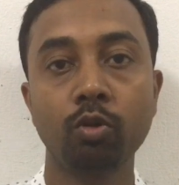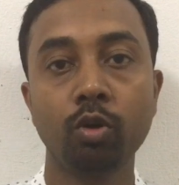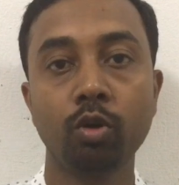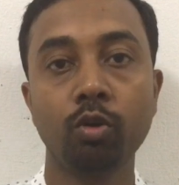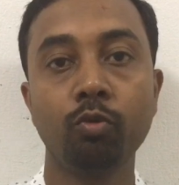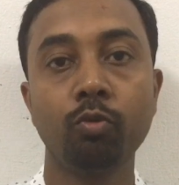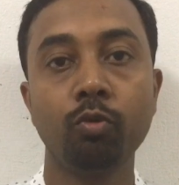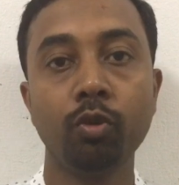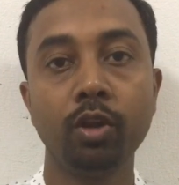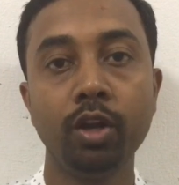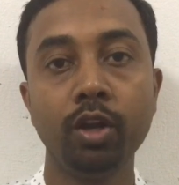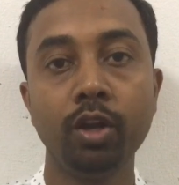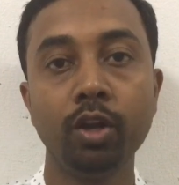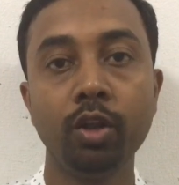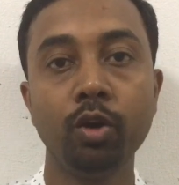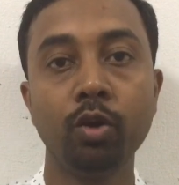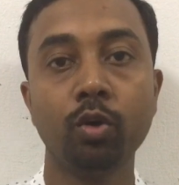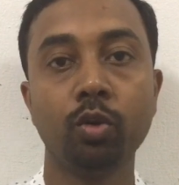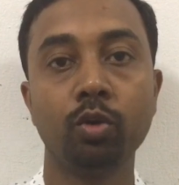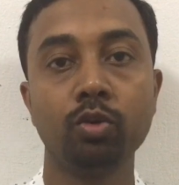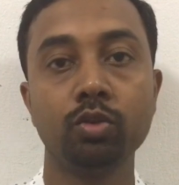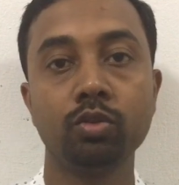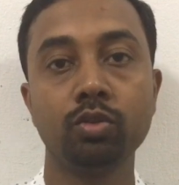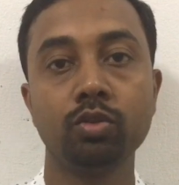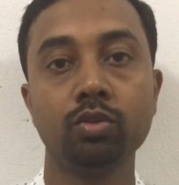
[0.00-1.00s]
for
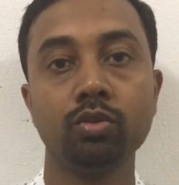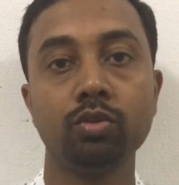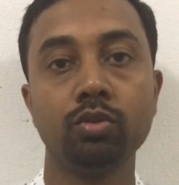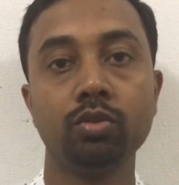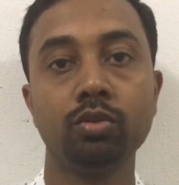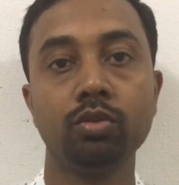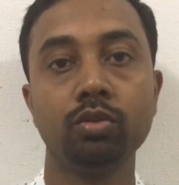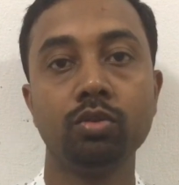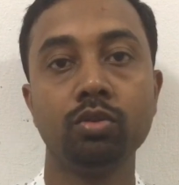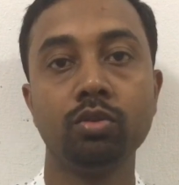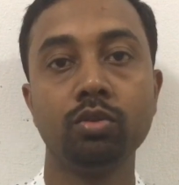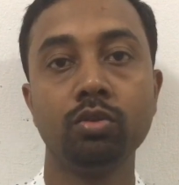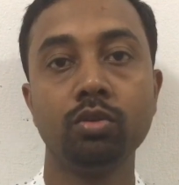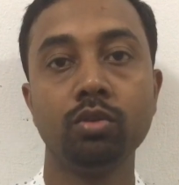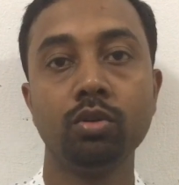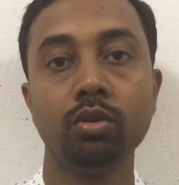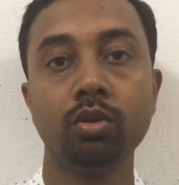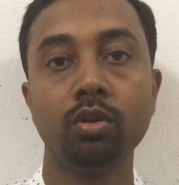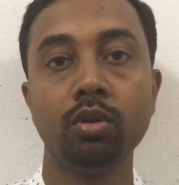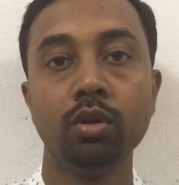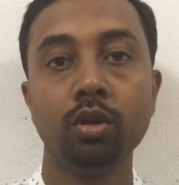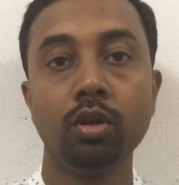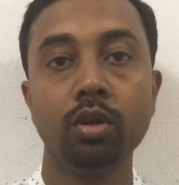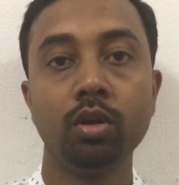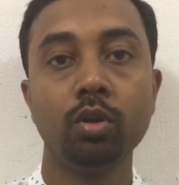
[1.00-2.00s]
videos,
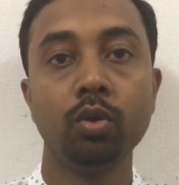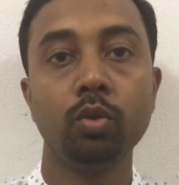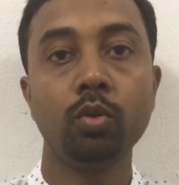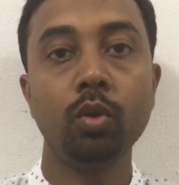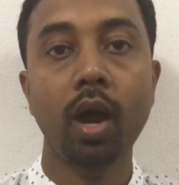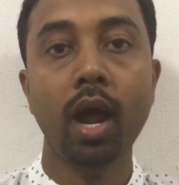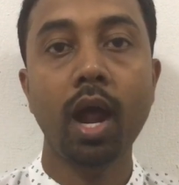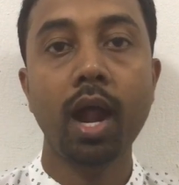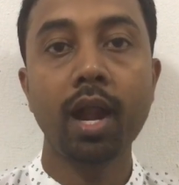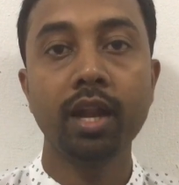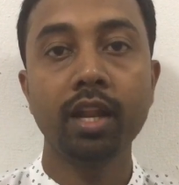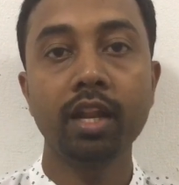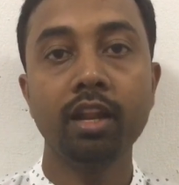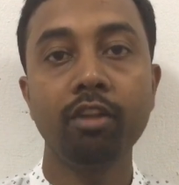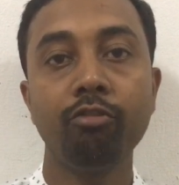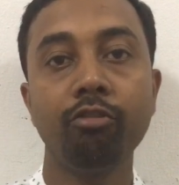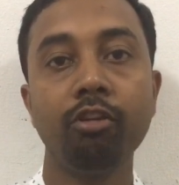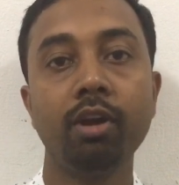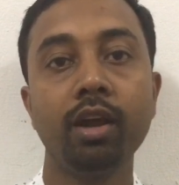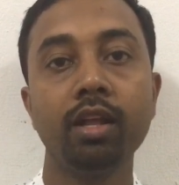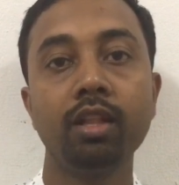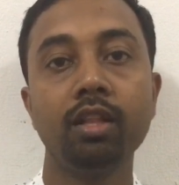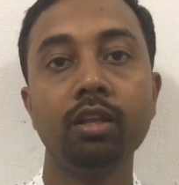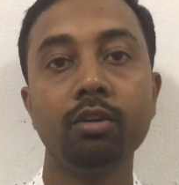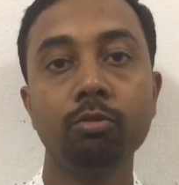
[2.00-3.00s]
to
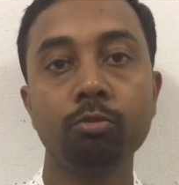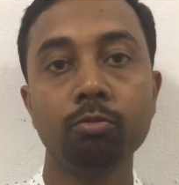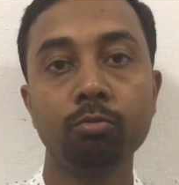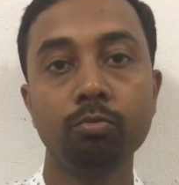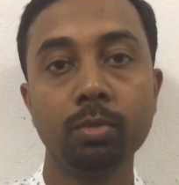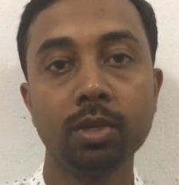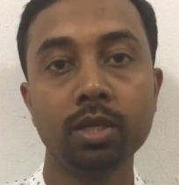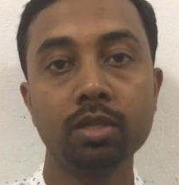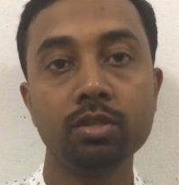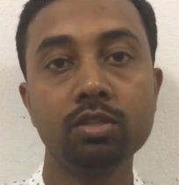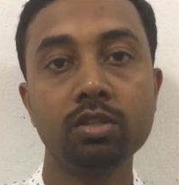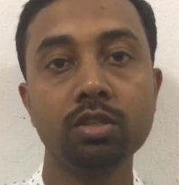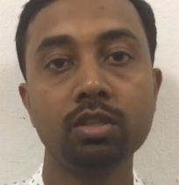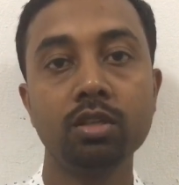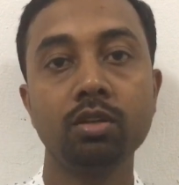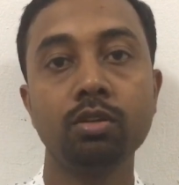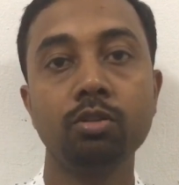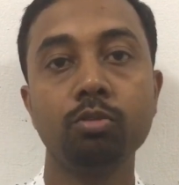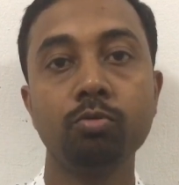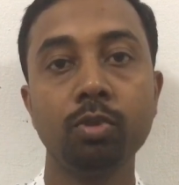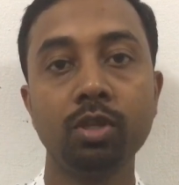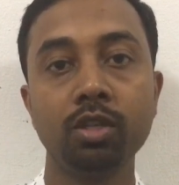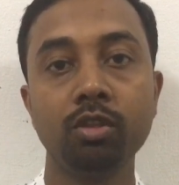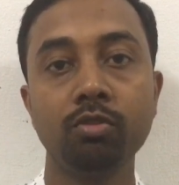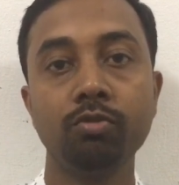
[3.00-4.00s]
identify the best
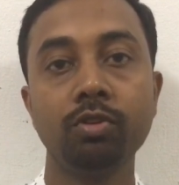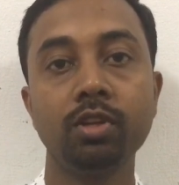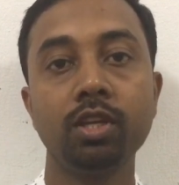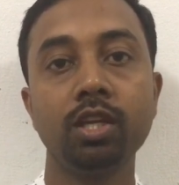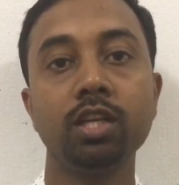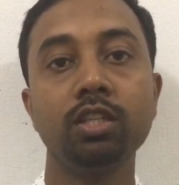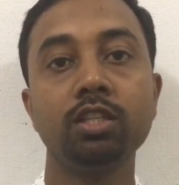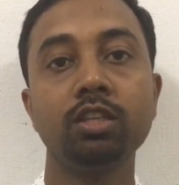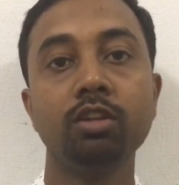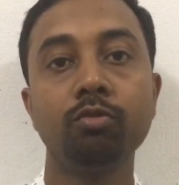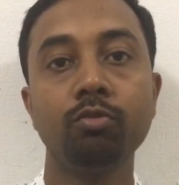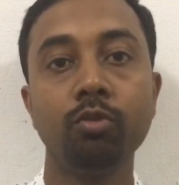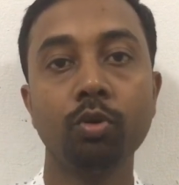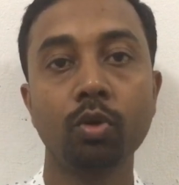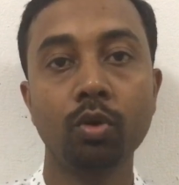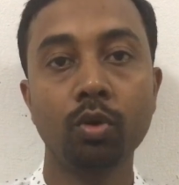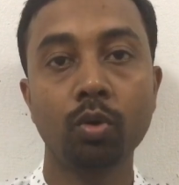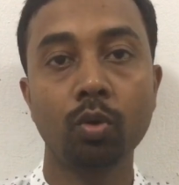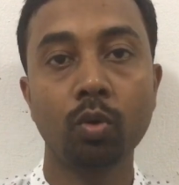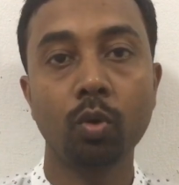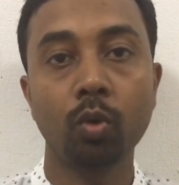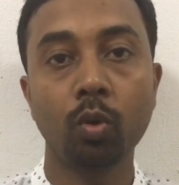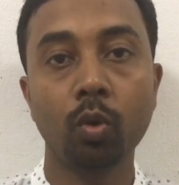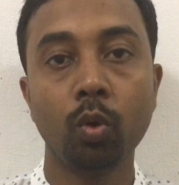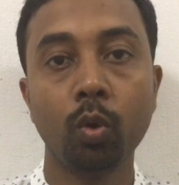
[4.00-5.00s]
specification for
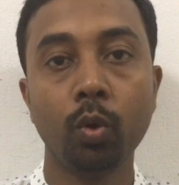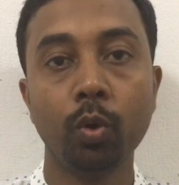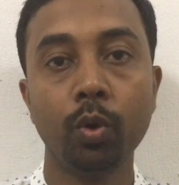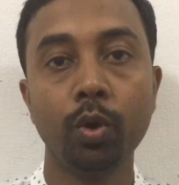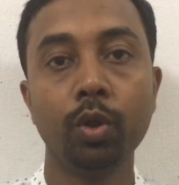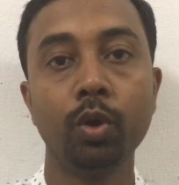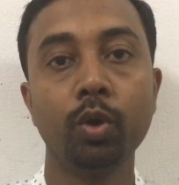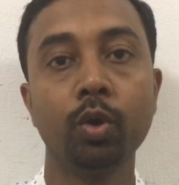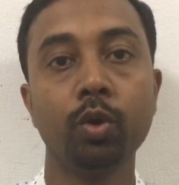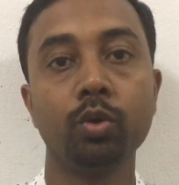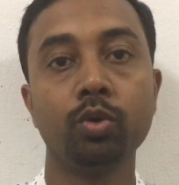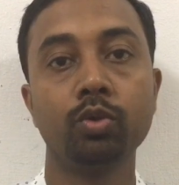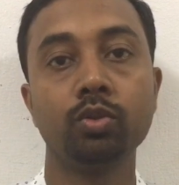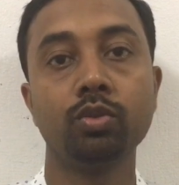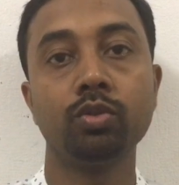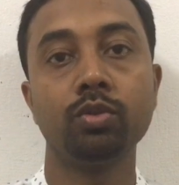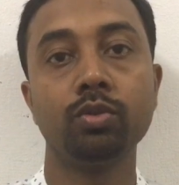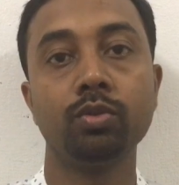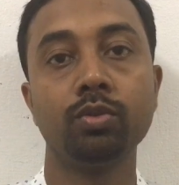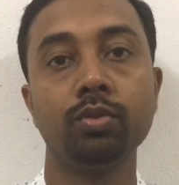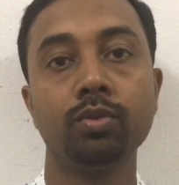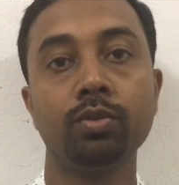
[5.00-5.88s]
audios,